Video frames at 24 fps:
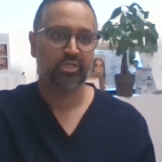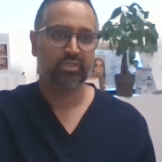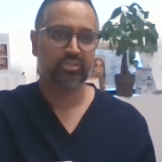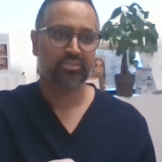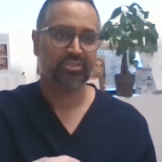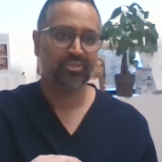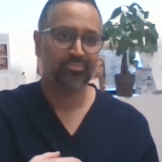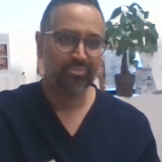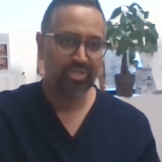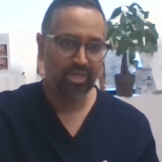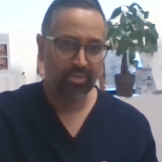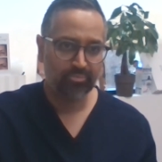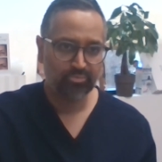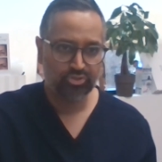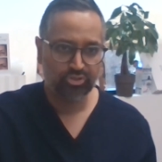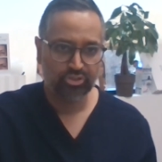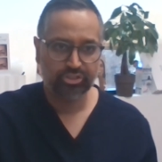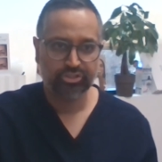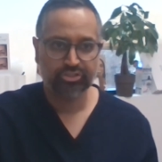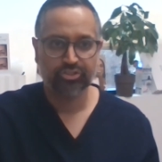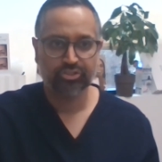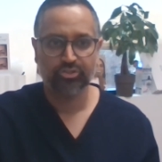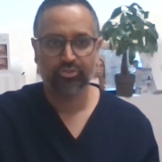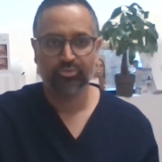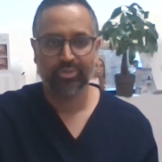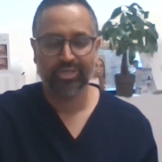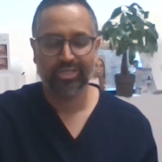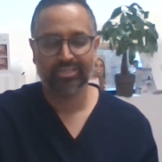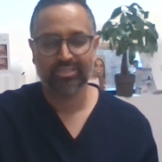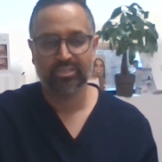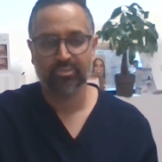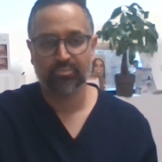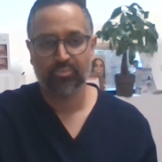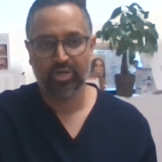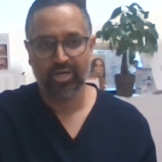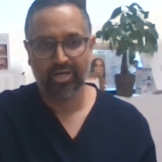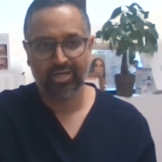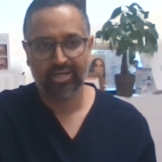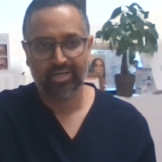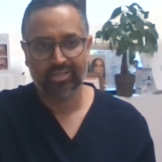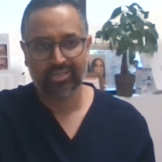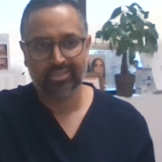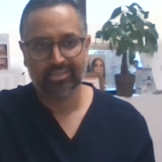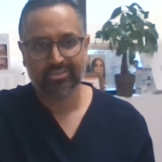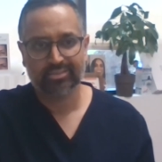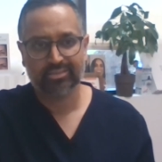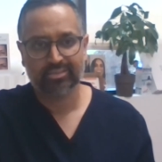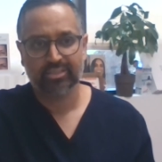Sometimes you need to do
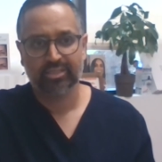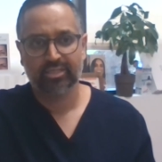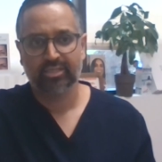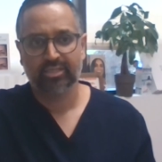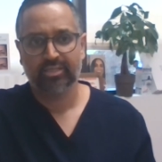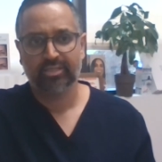antibiotics.